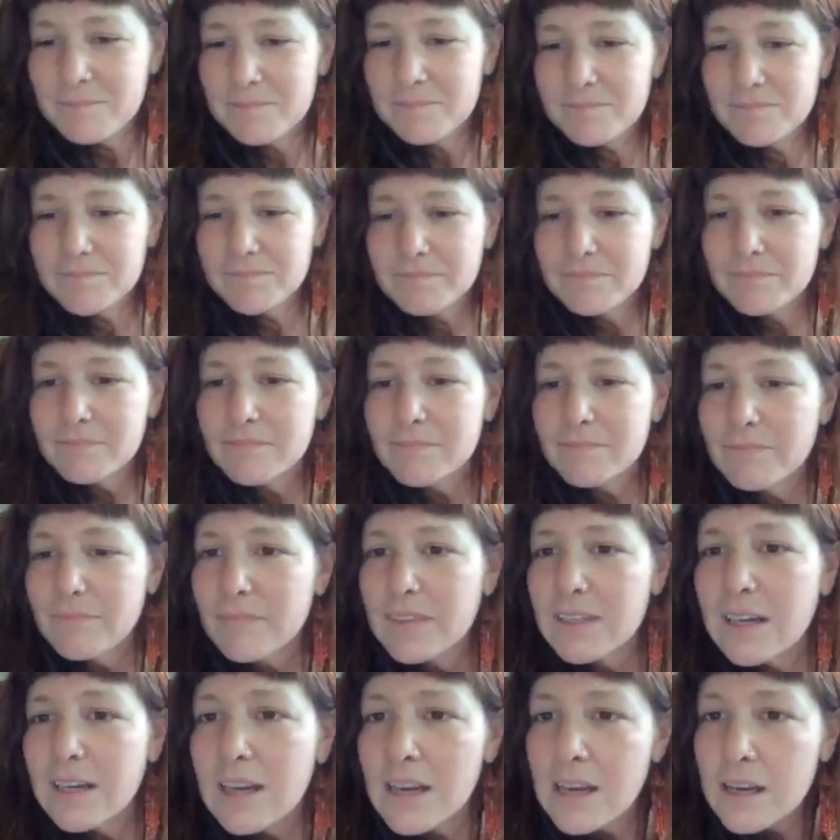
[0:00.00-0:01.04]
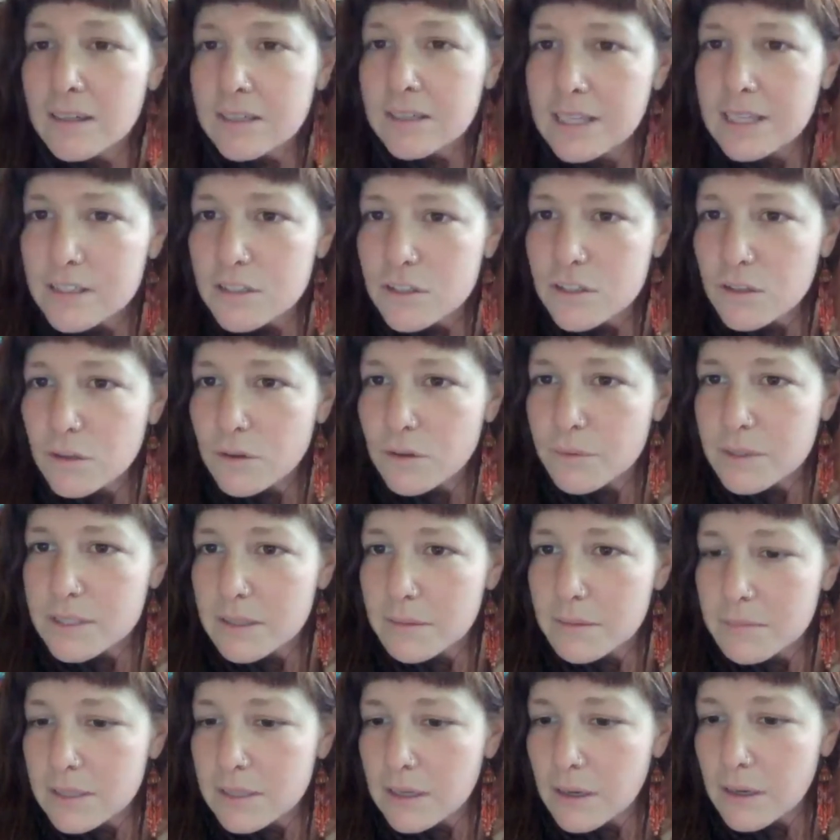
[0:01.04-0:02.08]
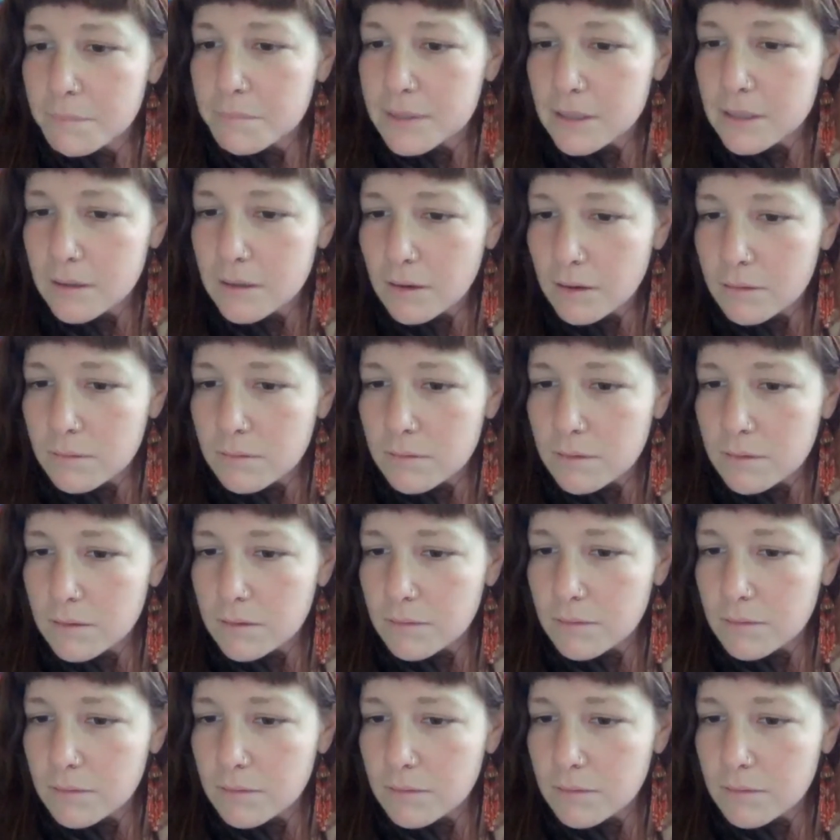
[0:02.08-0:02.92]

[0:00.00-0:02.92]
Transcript: Okay, so there was something up here. Oh.